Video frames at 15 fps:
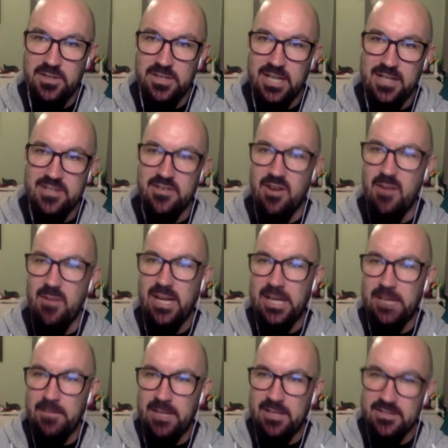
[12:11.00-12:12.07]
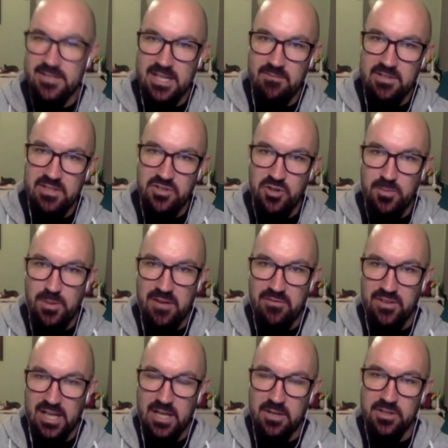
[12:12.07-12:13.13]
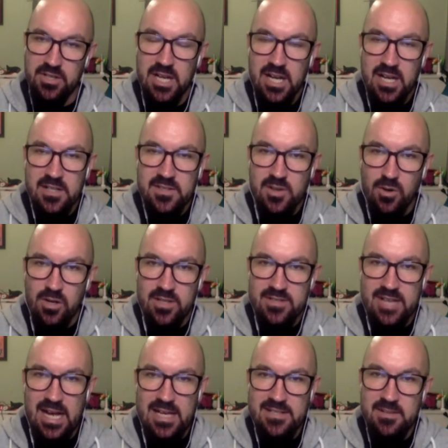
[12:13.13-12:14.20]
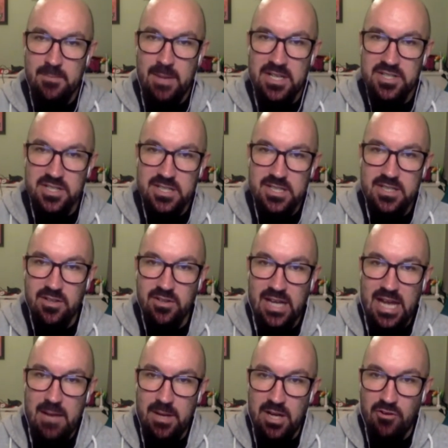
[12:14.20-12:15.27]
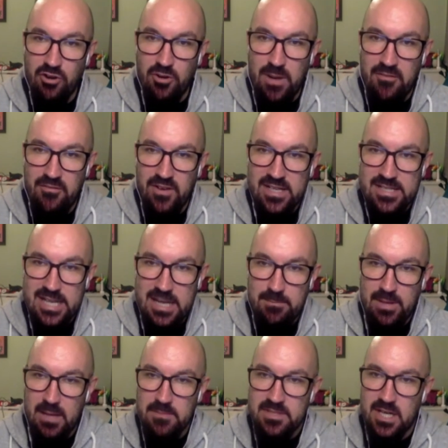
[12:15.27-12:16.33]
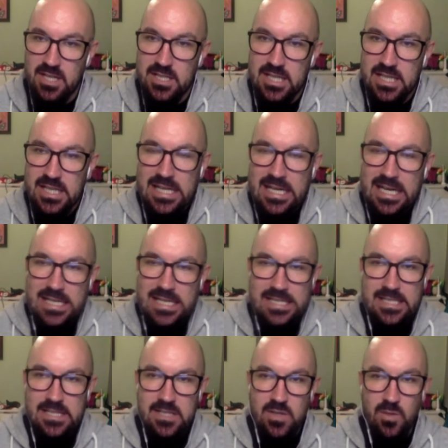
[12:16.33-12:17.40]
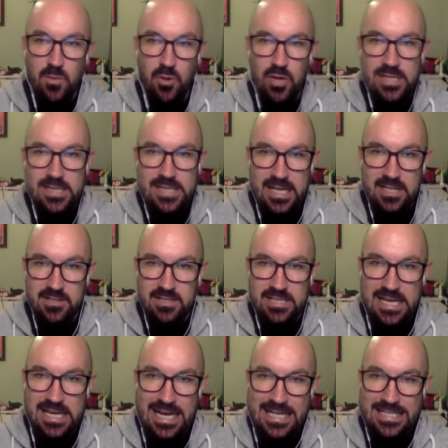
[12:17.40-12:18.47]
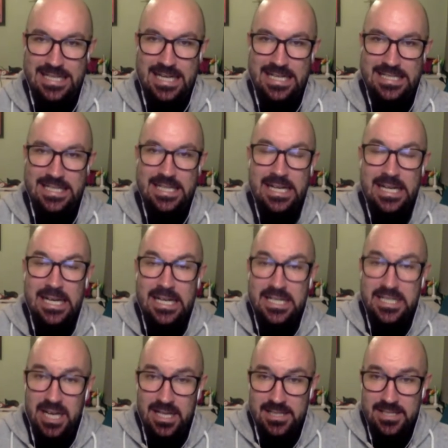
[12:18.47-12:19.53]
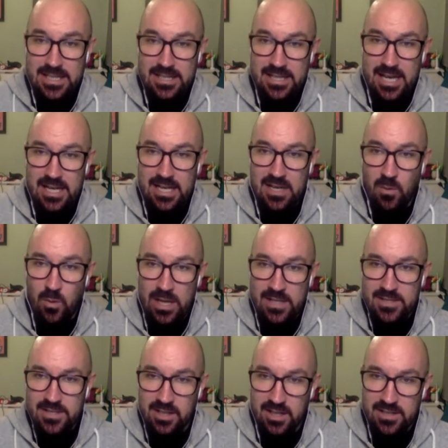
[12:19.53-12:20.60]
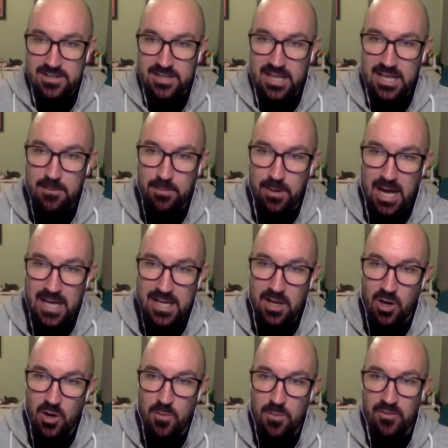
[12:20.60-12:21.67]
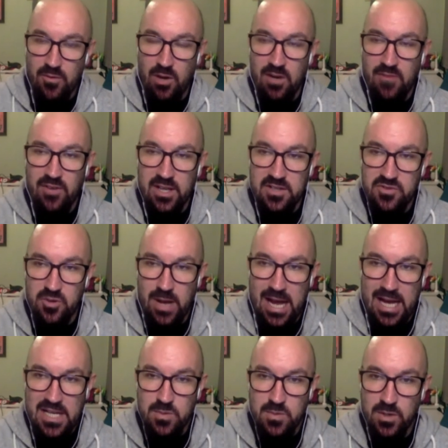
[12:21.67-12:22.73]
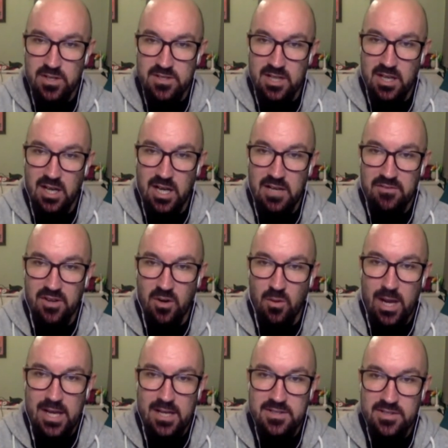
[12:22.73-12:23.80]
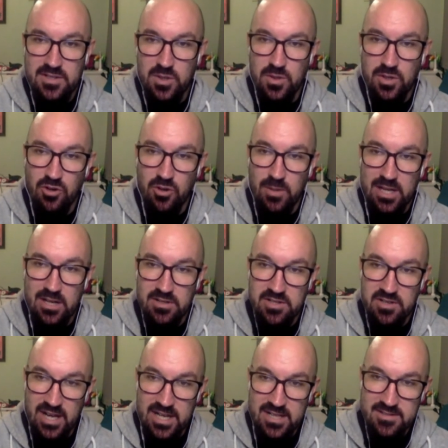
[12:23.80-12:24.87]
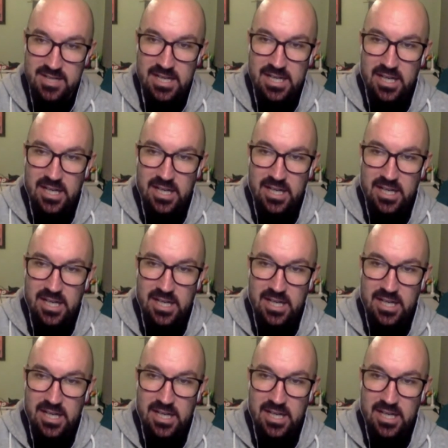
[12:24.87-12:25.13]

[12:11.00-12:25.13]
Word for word: de la Ceramica in this evening's Group F encounter. Scoreless, as you mentioned. The other game in Group F has an 8 pm start and sees young boys entertain Atalanta. Chelsea, they need a win tonight to keep any hope of qualifying as Group H winners alive. They're away to the group leaders Juventus,